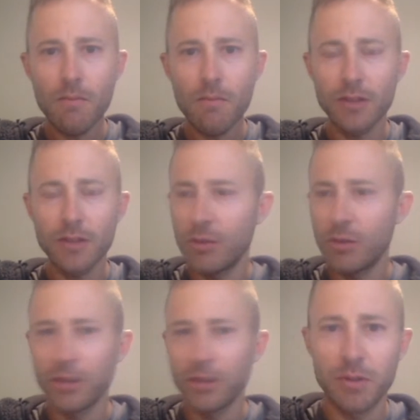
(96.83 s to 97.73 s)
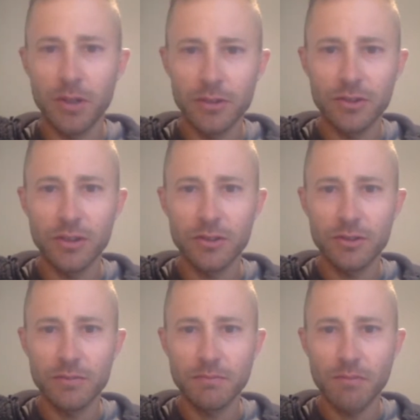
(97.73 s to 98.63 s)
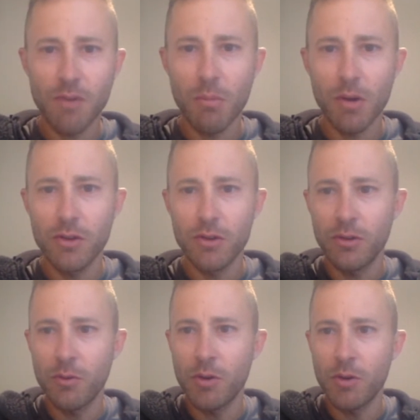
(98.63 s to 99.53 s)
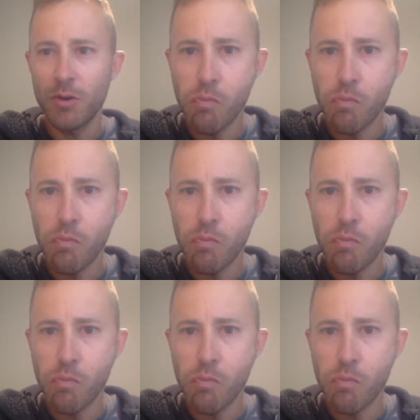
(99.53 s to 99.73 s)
Has anyone experienced this? Am I the only one?